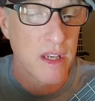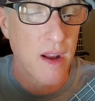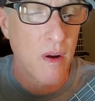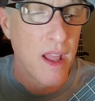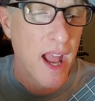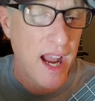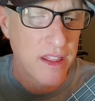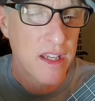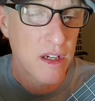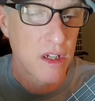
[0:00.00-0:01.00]
Now, I
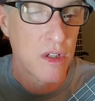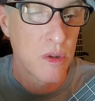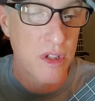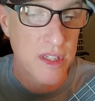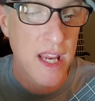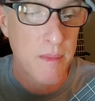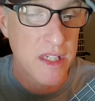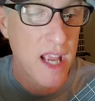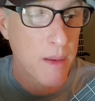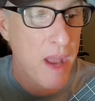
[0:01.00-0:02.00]
think you're going to do the same
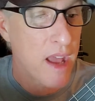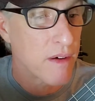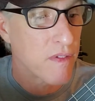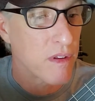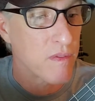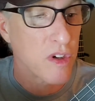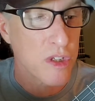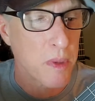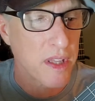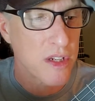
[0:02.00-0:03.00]
exact pattern for the
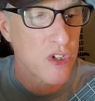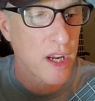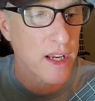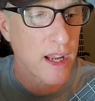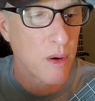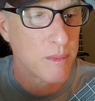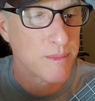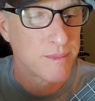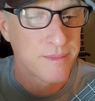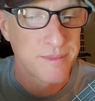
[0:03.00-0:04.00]
verse, but let's check it out.
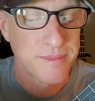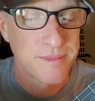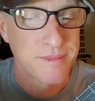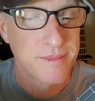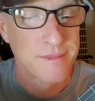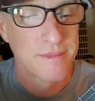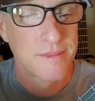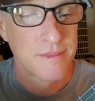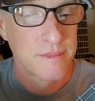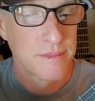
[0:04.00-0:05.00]

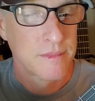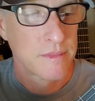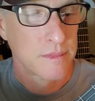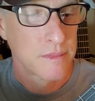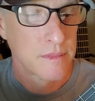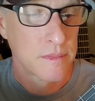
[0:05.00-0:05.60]
Mm.